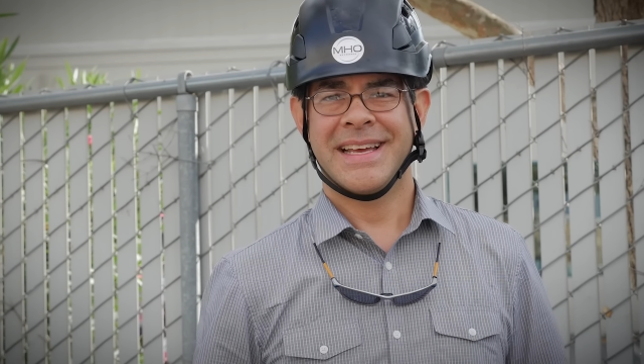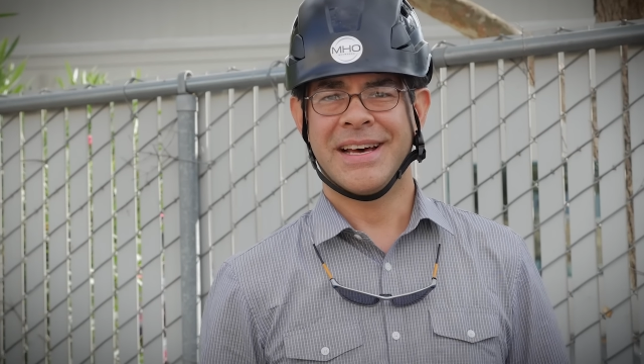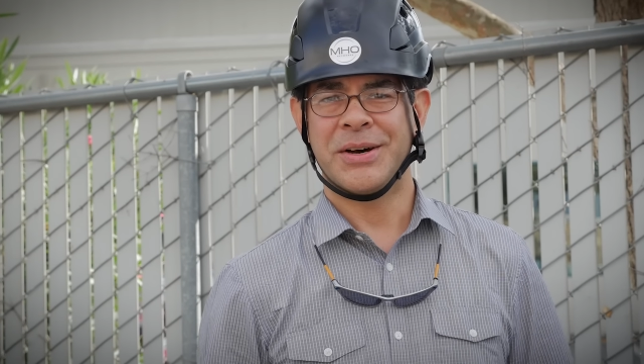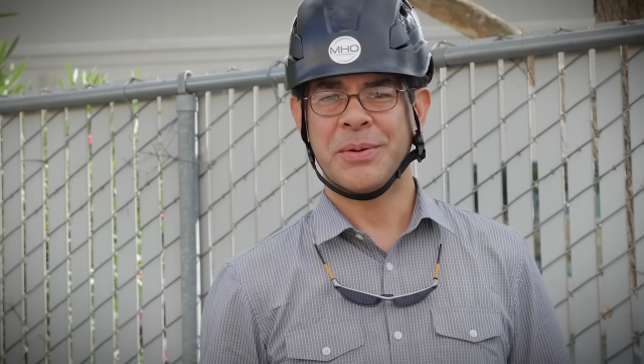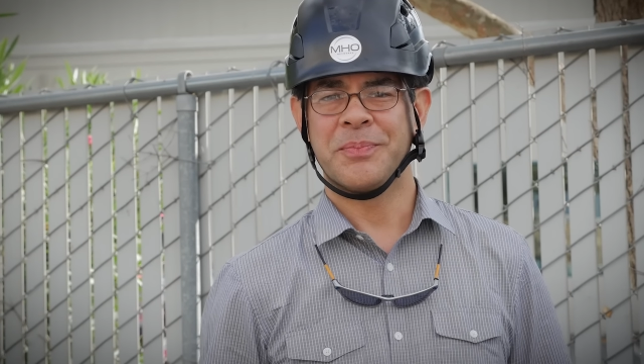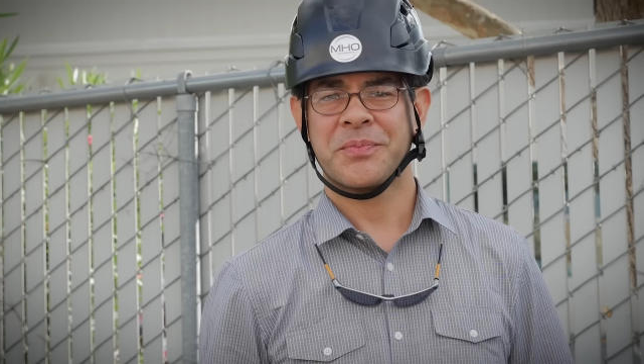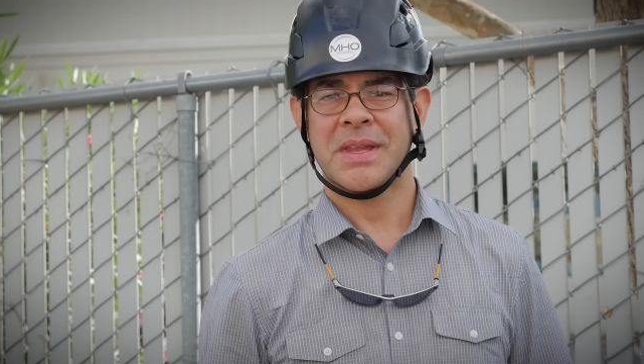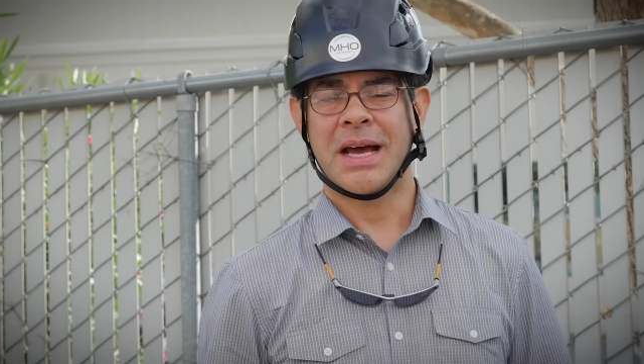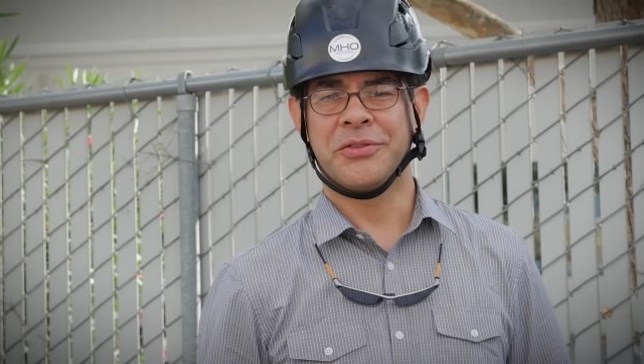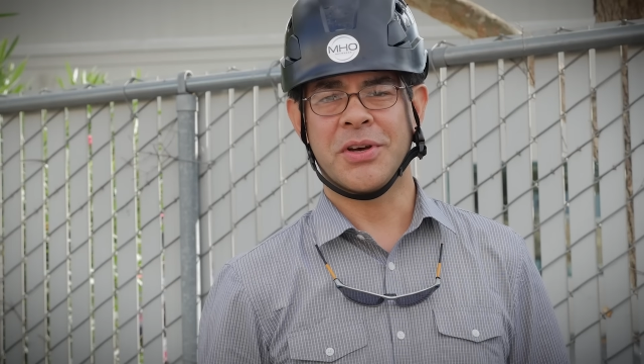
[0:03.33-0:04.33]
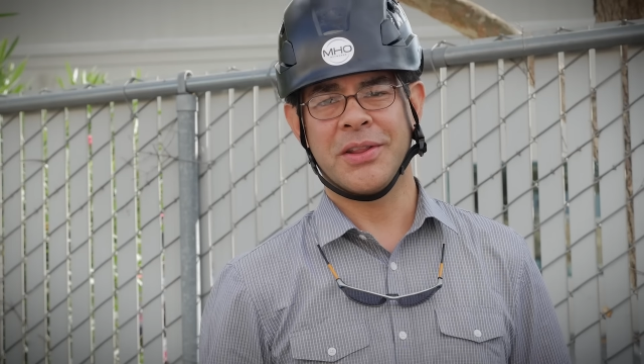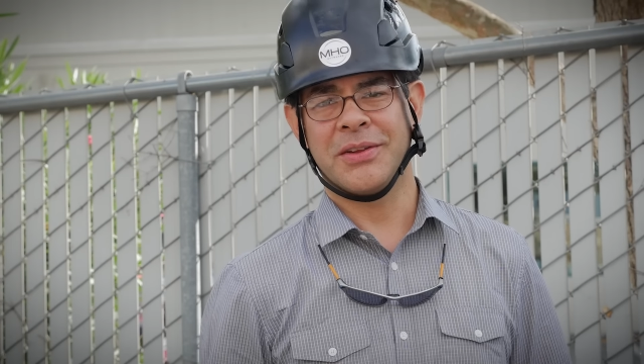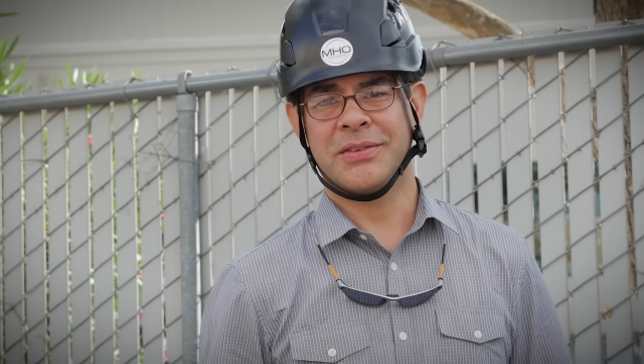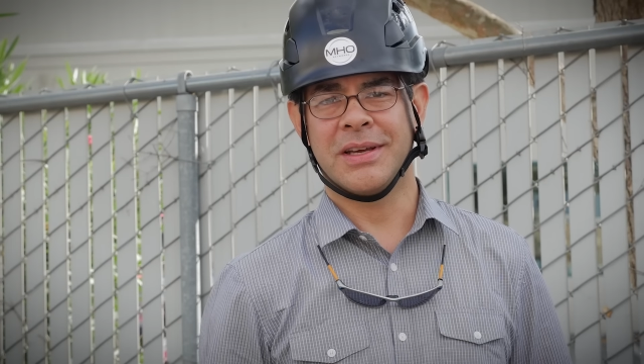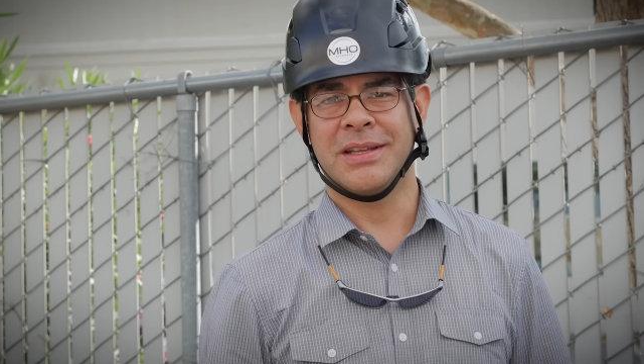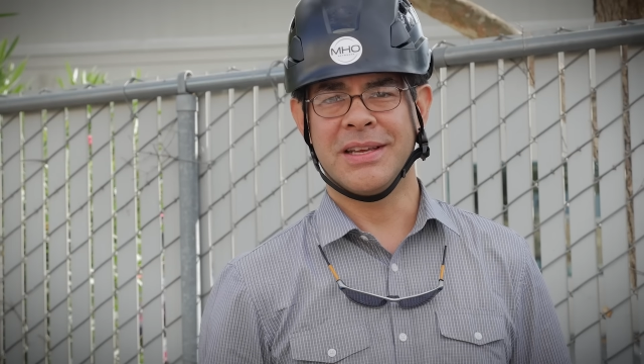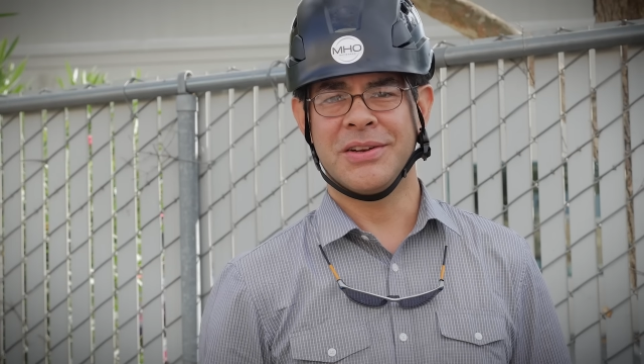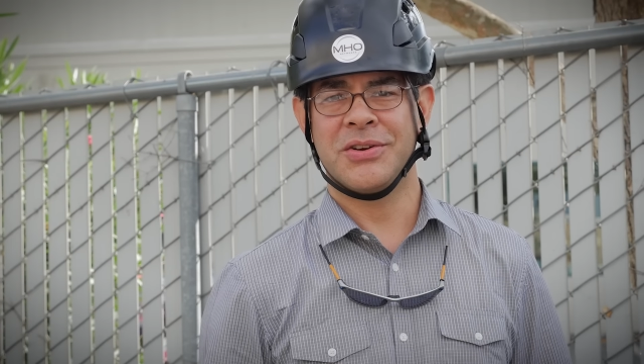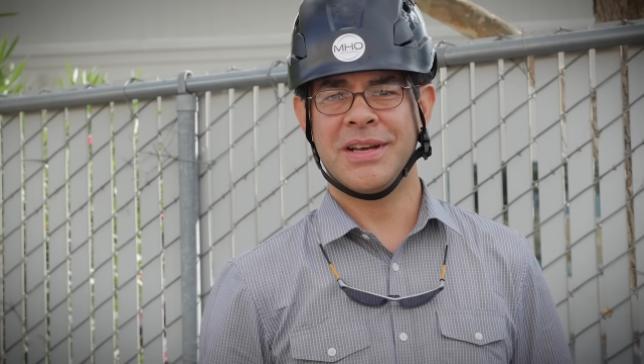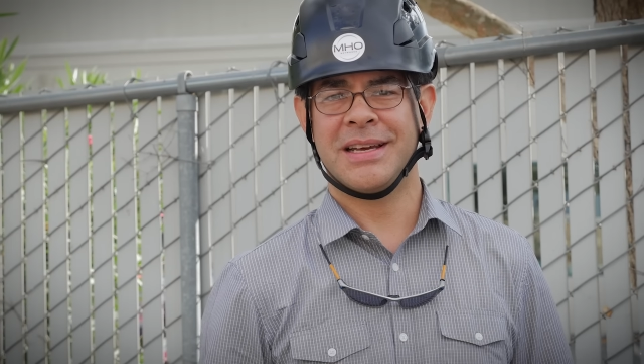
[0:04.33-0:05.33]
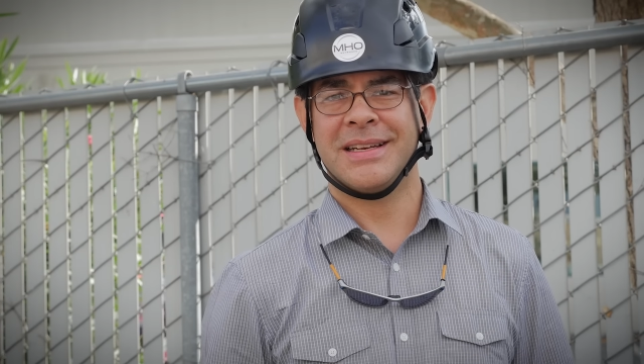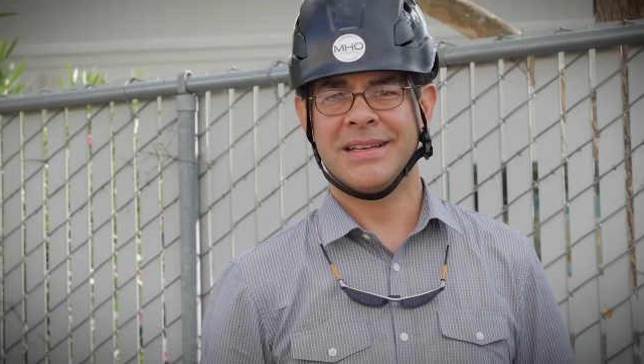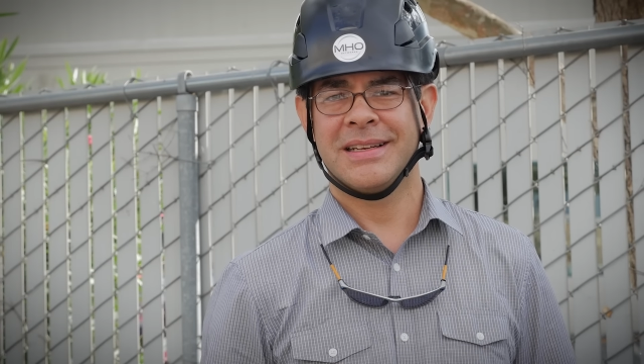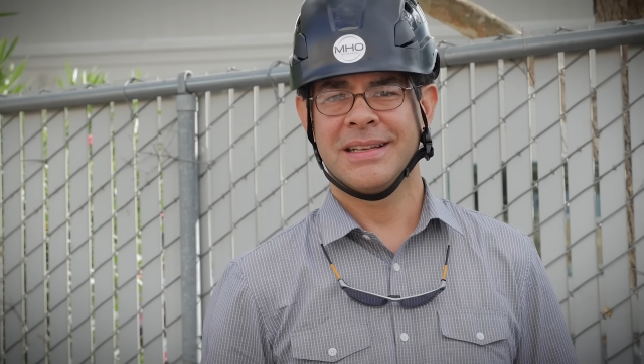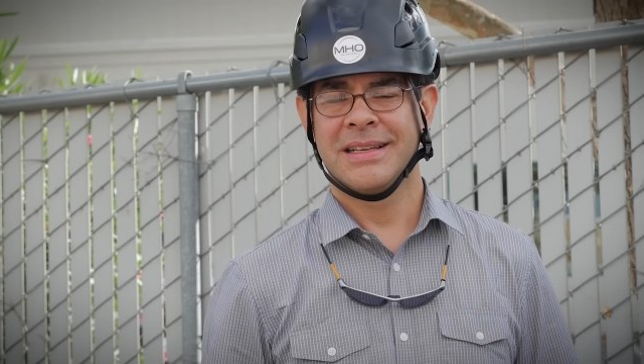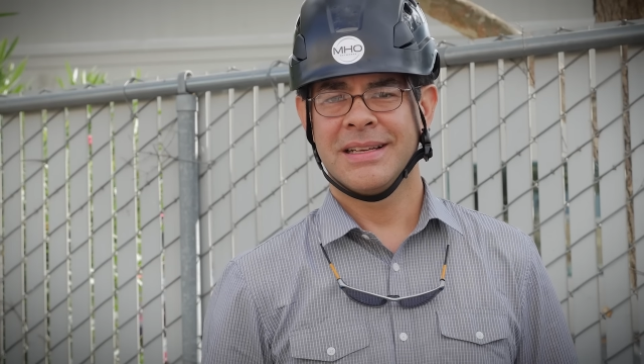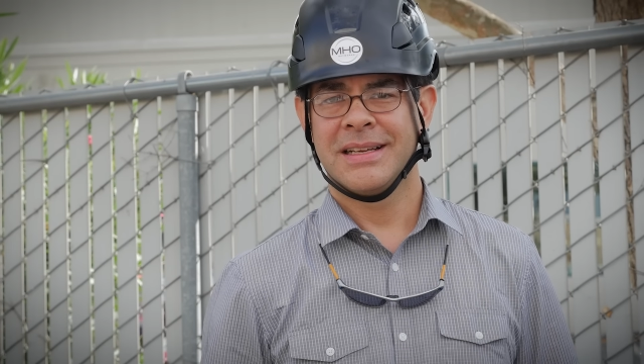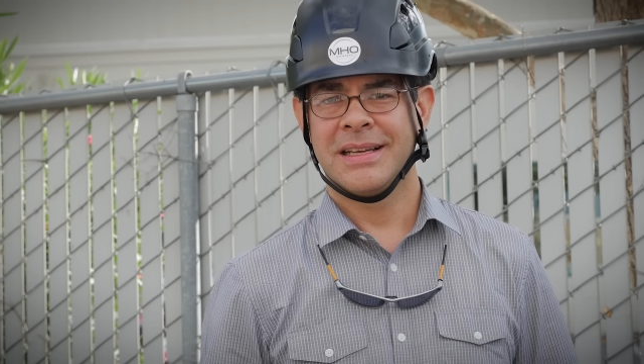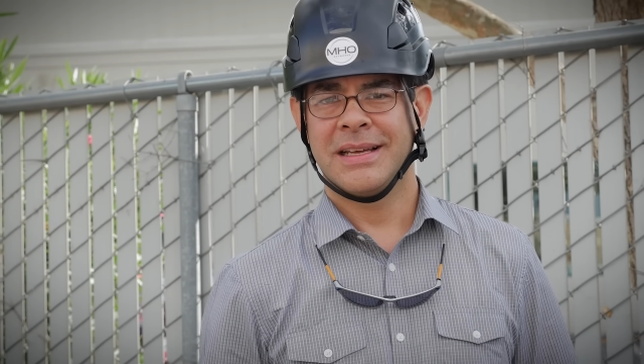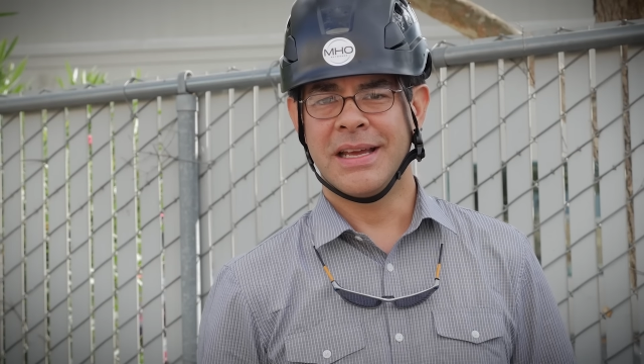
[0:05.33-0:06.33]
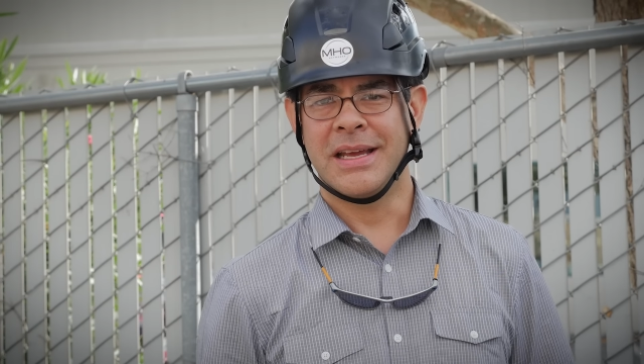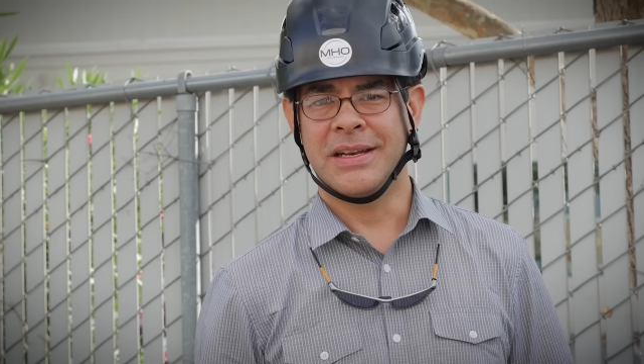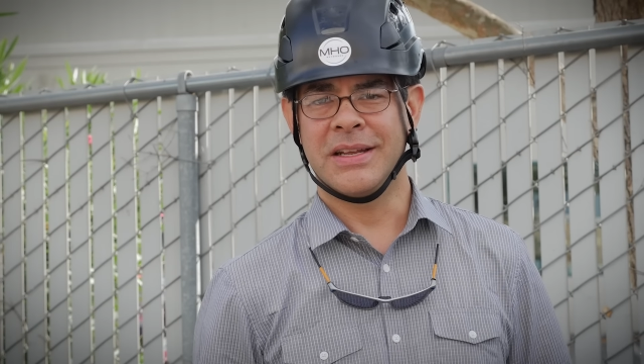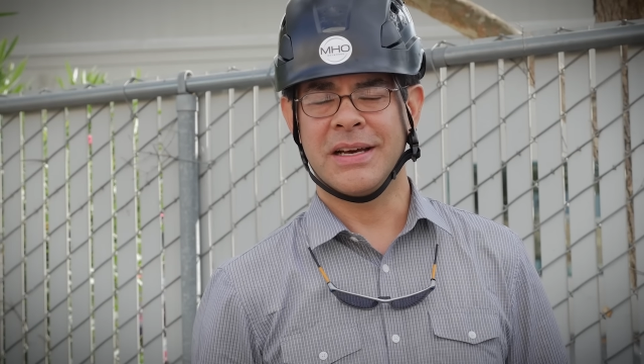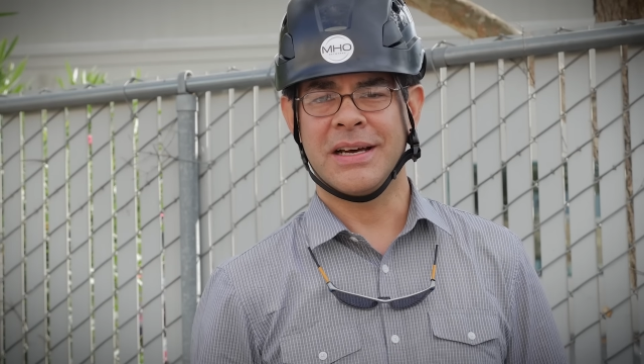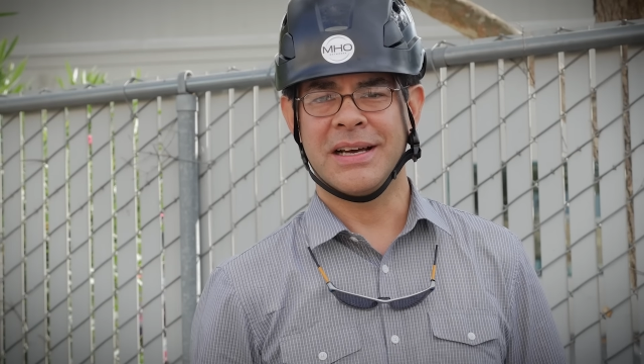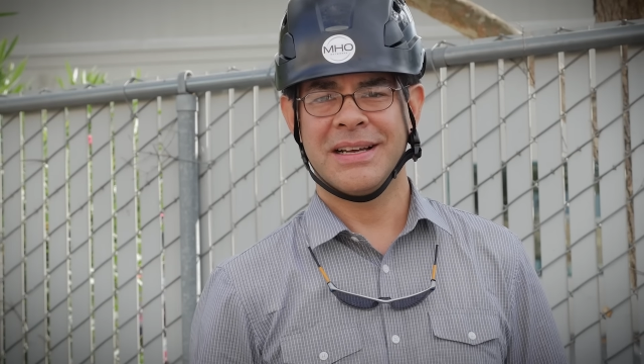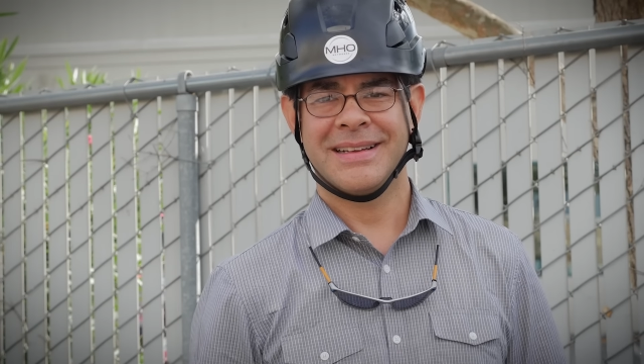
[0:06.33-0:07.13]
Um, I saw this on the internet and uh,